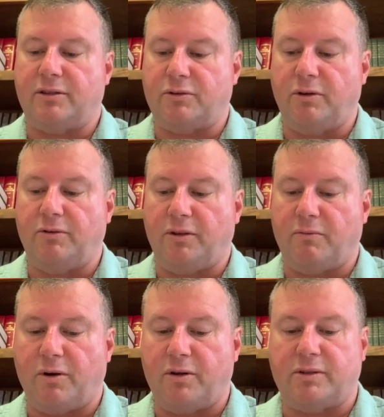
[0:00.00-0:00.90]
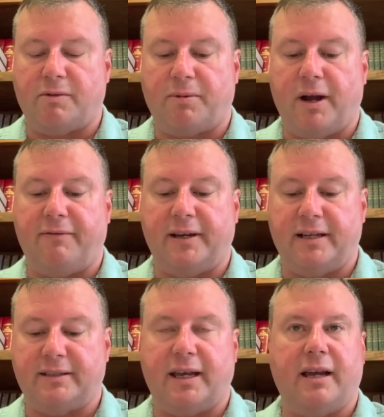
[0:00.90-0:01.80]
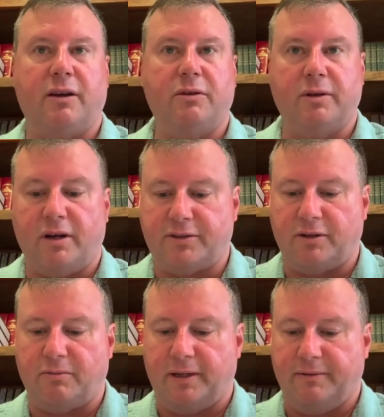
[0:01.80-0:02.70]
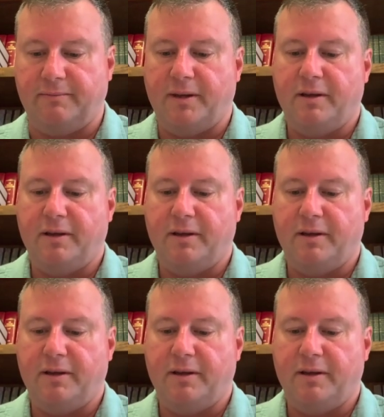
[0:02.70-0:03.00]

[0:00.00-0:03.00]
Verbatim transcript: the truth of the words of the prophet Isaiah, who had also written,